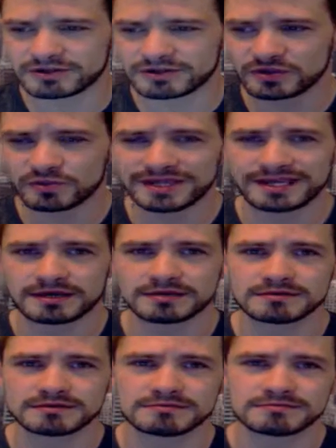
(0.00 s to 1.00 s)
in the week,
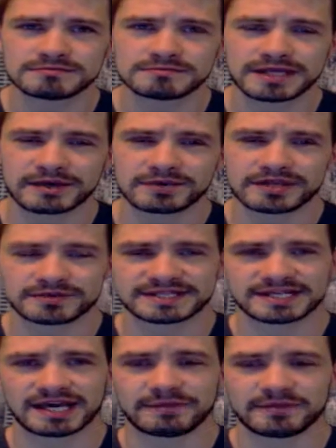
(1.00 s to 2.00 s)
like when there was
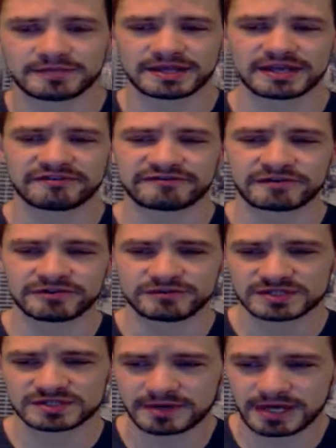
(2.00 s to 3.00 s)
time to plan for a new
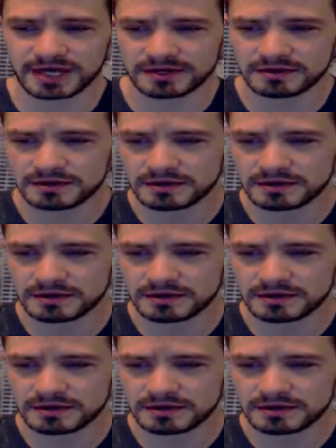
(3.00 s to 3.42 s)
spot.